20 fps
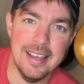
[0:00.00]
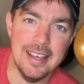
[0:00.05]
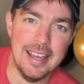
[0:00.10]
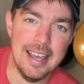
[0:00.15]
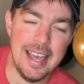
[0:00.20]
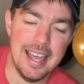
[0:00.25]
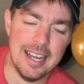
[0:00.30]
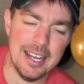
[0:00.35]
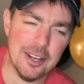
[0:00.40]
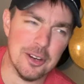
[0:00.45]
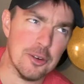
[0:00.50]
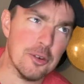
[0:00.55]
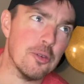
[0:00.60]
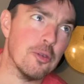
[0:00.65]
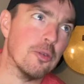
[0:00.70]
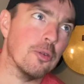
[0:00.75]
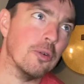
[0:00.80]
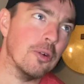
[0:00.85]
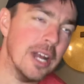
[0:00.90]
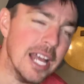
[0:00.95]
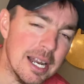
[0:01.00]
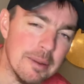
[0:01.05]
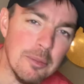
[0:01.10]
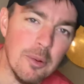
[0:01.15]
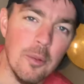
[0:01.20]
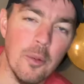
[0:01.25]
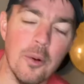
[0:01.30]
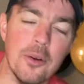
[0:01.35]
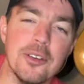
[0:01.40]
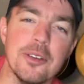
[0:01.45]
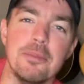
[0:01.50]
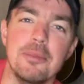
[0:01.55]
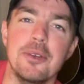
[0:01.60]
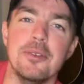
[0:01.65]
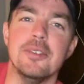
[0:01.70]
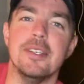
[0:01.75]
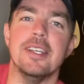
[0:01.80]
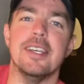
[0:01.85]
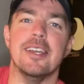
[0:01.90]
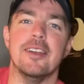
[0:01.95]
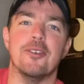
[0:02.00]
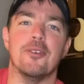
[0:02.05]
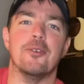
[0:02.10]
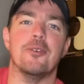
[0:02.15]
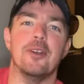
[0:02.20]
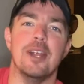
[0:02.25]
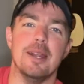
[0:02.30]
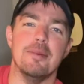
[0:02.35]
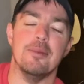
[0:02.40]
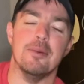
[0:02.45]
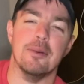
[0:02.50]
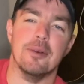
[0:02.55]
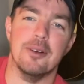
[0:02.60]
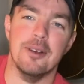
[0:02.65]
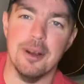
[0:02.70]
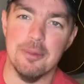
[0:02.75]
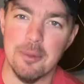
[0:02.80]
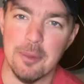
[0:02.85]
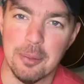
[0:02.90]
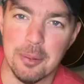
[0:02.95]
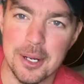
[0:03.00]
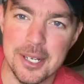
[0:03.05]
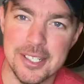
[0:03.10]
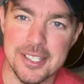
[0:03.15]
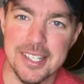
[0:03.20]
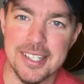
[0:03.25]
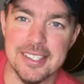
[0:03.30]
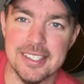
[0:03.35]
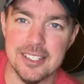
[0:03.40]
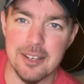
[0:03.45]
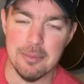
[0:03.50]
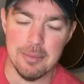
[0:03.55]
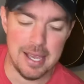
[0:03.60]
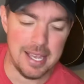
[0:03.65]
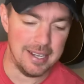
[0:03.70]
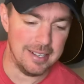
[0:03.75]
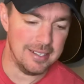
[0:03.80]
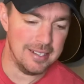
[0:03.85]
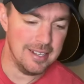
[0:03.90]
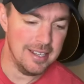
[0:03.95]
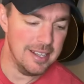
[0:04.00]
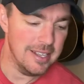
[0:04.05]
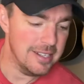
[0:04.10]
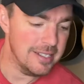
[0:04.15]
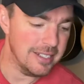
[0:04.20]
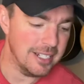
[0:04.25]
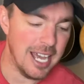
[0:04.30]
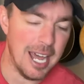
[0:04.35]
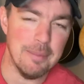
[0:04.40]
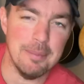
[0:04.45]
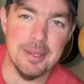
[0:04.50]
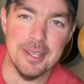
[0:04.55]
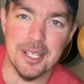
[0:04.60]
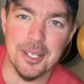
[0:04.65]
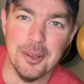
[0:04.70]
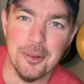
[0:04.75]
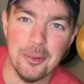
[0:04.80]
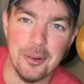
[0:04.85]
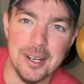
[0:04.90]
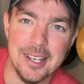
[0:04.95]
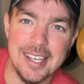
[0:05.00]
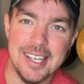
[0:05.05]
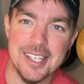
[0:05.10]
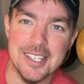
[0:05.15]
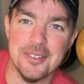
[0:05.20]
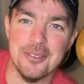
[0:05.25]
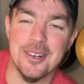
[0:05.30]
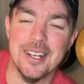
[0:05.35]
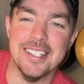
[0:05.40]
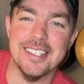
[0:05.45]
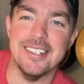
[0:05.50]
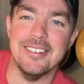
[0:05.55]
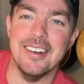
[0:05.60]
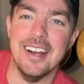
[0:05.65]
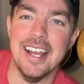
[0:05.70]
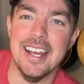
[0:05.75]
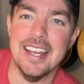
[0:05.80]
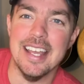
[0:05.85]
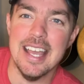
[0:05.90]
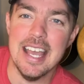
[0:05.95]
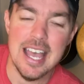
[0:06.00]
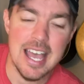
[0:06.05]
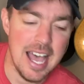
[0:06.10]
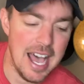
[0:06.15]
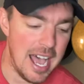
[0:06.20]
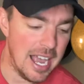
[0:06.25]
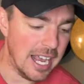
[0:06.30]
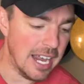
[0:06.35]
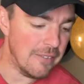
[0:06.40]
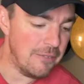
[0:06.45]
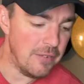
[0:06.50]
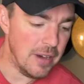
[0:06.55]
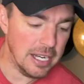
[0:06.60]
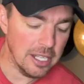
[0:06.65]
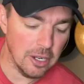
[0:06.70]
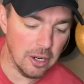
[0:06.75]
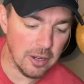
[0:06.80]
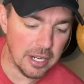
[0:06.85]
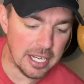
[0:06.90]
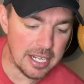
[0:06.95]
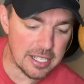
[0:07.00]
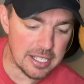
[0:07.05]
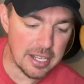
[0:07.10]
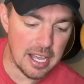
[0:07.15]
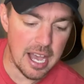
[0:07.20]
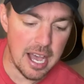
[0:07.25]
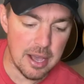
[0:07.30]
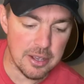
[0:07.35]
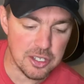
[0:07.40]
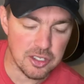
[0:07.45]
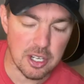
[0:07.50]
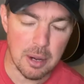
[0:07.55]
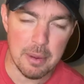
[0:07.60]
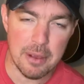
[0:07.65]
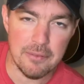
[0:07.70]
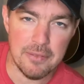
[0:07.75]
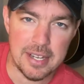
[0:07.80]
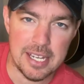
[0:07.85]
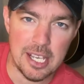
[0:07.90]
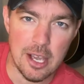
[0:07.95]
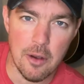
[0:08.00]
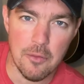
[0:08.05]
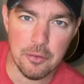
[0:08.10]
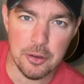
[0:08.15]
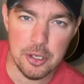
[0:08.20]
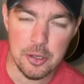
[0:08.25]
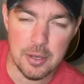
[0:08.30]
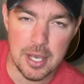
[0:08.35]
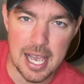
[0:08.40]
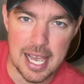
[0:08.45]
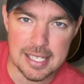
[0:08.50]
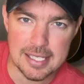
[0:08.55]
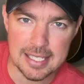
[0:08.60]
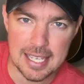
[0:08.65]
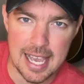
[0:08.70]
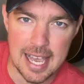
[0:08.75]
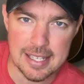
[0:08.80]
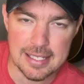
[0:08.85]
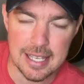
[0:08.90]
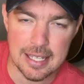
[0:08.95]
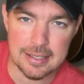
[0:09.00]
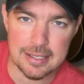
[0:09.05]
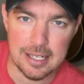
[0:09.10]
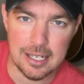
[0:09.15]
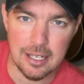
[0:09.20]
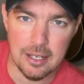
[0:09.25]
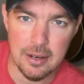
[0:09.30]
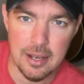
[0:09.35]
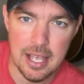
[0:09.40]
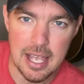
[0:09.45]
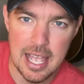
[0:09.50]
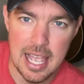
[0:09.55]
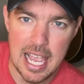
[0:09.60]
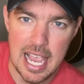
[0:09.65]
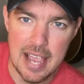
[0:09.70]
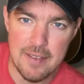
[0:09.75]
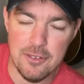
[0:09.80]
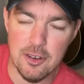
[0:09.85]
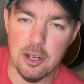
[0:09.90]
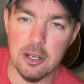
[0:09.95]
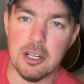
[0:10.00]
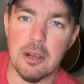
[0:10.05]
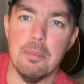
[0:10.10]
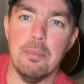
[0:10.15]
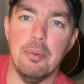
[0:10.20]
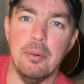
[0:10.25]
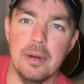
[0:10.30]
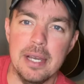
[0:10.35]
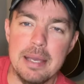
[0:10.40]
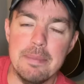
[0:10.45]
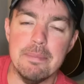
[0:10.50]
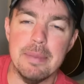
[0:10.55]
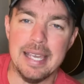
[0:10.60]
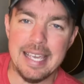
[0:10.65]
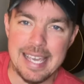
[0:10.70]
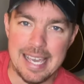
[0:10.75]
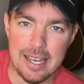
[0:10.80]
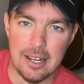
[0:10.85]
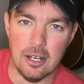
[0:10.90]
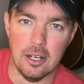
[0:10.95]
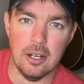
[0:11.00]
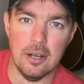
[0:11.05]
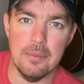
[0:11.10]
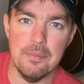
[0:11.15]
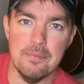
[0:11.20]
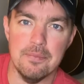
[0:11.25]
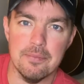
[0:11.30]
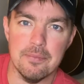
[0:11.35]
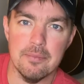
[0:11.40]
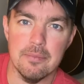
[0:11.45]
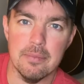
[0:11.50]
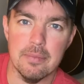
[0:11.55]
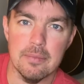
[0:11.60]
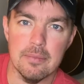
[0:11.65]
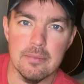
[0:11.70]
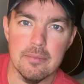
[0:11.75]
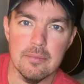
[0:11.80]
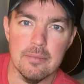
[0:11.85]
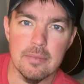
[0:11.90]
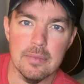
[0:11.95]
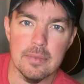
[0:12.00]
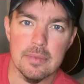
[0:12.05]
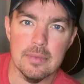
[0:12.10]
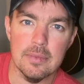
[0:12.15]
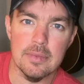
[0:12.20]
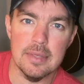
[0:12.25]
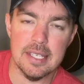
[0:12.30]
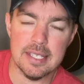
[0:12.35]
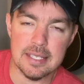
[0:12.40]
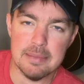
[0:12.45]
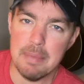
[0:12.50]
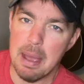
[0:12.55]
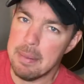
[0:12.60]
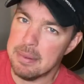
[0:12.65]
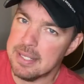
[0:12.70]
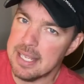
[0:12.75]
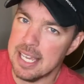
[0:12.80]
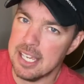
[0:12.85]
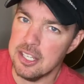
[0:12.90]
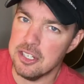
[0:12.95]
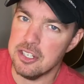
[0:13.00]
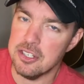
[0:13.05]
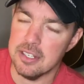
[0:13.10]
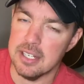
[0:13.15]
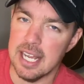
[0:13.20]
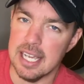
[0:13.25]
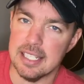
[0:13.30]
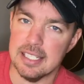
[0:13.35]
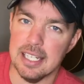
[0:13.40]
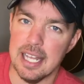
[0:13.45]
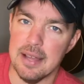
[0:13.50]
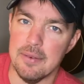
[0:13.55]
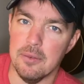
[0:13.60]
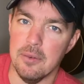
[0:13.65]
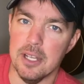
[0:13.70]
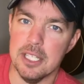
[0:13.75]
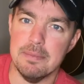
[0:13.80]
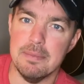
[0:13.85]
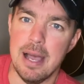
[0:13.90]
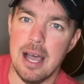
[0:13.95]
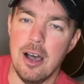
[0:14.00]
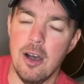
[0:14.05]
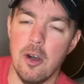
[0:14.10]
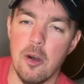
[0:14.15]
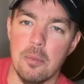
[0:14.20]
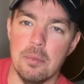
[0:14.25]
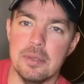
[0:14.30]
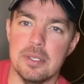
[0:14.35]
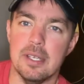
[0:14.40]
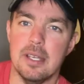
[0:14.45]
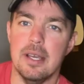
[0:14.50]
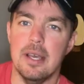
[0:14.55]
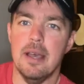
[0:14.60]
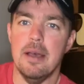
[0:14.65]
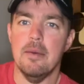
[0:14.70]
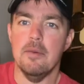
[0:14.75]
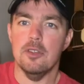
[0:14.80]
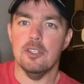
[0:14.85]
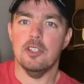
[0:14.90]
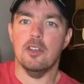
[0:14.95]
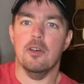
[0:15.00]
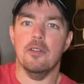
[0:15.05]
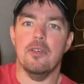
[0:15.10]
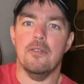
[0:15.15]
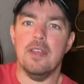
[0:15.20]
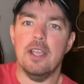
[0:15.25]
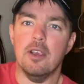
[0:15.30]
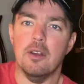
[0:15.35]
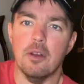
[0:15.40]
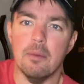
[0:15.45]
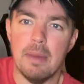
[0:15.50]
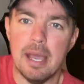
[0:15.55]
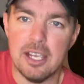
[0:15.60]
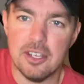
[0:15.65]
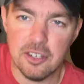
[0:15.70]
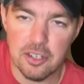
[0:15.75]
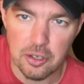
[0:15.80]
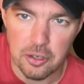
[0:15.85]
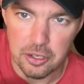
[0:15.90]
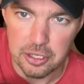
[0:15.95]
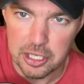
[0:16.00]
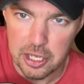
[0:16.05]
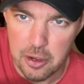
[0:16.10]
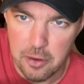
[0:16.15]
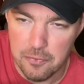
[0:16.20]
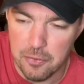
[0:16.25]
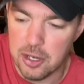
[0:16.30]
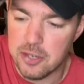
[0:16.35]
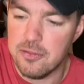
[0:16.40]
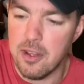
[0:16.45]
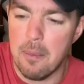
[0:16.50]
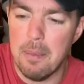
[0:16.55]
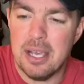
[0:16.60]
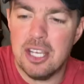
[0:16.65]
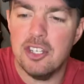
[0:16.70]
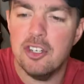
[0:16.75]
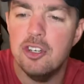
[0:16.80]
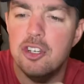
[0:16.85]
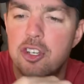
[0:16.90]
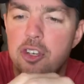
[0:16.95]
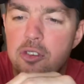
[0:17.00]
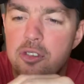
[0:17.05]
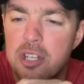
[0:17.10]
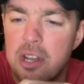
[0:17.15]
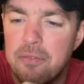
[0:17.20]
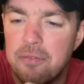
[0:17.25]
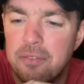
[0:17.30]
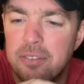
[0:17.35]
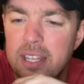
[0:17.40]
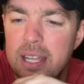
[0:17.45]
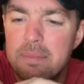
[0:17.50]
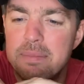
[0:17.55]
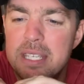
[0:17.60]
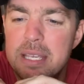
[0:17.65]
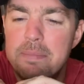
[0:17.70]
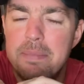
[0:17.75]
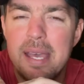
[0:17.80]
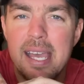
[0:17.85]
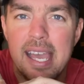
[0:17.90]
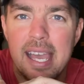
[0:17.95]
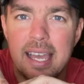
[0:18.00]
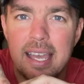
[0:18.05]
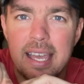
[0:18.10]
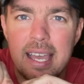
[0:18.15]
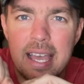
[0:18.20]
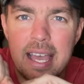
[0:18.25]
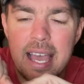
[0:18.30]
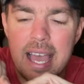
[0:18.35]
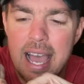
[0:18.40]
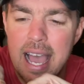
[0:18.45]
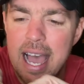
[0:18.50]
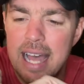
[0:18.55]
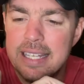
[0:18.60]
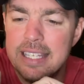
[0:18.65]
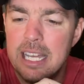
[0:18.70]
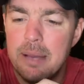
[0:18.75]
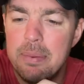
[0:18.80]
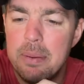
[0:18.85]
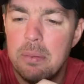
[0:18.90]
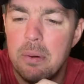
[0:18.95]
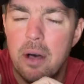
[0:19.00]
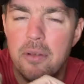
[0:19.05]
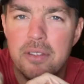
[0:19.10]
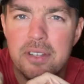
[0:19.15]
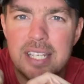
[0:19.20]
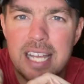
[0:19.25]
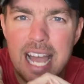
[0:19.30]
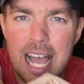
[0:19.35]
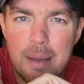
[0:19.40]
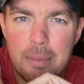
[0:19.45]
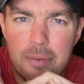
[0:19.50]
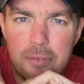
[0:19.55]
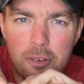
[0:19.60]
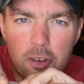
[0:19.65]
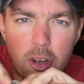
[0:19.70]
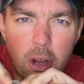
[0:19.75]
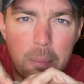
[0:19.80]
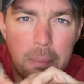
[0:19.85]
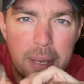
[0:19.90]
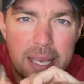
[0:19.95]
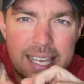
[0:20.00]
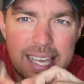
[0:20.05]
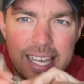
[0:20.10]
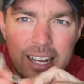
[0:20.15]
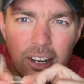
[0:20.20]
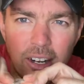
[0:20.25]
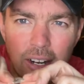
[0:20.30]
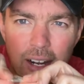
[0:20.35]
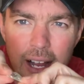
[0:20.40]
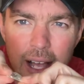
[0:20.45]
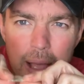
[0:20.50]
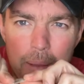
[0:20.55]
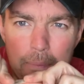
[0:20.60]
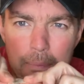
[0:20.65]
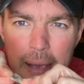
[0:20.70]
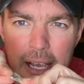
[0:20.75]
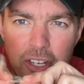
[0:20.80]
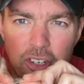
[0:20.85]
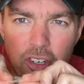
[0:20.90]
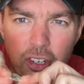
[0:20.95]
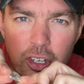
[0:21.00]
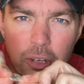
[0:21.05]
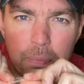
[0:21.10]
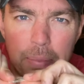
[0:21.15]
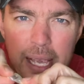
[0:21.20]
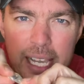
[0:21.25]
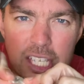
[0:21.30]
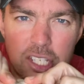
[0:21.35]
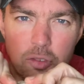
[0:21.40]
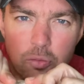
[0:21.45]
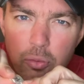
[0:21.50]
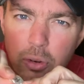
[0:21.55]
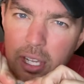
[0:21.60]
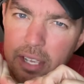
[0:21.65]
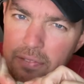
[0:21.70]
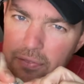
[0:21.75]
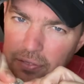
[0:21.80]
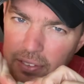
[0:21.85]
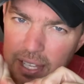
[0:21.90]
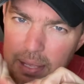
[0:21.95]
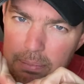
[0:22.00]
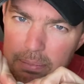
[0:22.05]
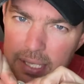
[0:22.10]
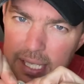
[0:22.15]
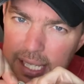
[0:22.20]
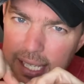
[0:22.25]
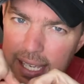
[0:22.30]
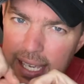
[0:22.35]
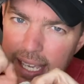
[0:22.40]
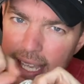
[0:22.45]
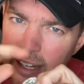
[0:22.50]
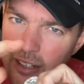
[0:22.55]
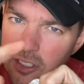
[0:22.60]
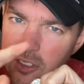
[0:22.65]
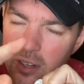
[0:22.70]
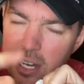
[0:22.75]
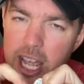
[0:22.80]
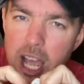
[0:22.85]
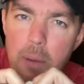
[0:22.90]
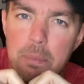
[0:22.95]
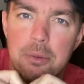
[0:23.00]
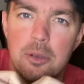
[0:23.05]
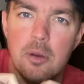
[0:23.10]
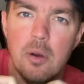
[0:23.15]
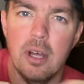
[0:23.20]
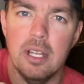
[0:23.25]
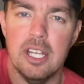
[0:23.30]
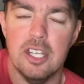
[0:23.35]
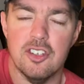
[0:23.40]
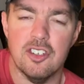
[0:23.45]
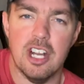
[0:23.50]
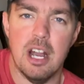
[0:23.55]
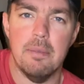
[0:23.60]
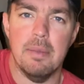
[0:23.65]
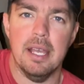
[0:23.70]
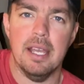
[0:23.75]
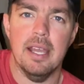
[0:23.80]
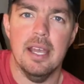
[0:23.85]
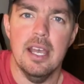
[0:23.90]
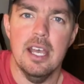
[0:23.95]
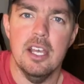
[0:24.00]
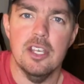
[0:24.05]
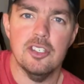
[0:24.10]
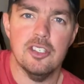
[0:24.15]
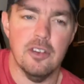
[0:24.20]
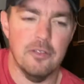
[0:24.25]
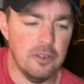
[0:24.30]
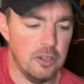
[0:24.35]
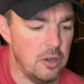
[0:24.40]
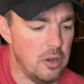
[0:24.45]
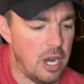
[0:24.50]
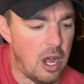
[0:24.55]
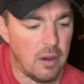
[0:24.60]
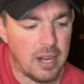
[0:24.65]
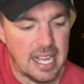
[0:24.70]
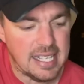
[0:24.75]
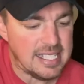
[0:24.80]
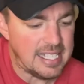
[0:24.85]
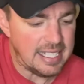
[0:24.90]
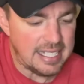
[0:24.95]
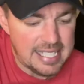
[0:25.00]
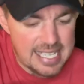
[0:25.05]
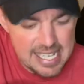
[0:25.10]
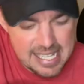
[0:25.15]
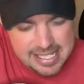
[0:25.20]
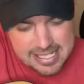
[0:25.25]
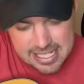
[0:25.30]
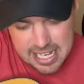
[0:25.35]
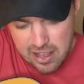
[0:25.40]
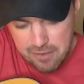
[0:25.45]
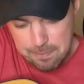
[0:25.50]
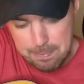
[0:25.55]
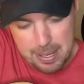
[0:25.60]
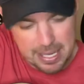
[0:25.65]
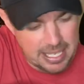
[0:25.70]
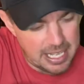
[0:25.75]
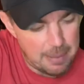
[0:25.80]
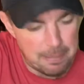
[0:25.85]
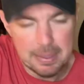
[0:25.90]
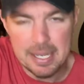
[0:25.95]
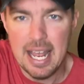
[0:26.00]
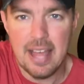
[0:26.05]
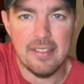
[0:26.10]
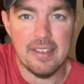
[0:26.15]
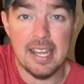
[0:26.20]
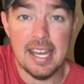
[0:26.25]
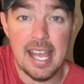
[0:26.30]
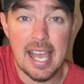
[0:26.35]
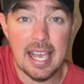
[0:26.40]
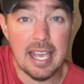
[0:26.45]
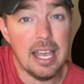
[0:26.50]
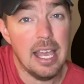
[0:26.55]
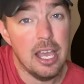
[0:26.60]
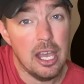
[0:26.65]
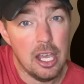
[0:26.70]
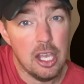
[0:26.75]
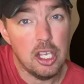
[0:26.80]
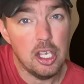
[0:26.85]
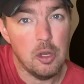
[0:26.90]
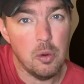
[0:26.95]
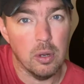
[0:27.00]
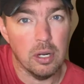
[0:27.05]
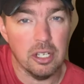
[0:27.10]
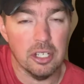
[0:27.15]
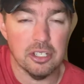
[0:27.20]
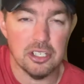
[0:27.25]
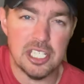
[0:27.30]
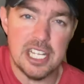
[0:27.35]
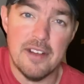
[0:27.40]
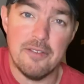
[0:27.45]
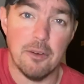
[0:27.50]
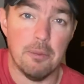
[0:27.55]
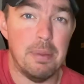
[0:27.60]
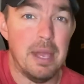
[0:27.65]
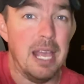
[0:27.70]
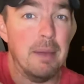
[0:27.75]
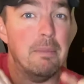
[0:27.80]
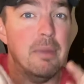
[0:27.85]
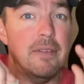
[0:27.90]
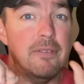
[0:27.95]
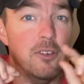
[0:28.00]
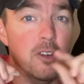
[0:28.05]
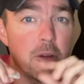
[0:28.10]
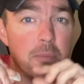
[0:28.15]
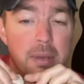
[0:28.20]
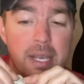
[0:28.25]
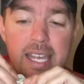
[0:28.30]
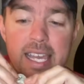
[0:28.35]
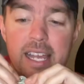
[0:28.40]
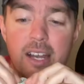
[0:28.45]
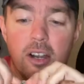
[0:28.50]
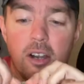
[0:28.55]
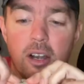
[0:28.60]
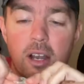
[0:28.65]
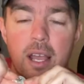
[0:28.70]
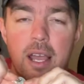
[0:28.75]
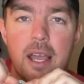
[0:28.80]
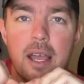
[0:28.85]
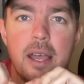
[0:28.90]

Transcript: Had incredible worship music, incredible preaching. So, man, to God be the glory. He is risen, right? I got a fun little strumming video for you guys and gals out there. If you're a complete beginner, this can maybe take you to the next level. That's my hopes. So the thing you're going to make sure you're going to do, first of all, make sure you're using a flimsy pick. I tell people all the time, if you're a beginner, make sure your pick is really flimsy. It's going to help you on this strumming. So if you're doing all kinds of lead stuff, picking up and down the neck, you want a little stiffer pick. But if you're a beginner,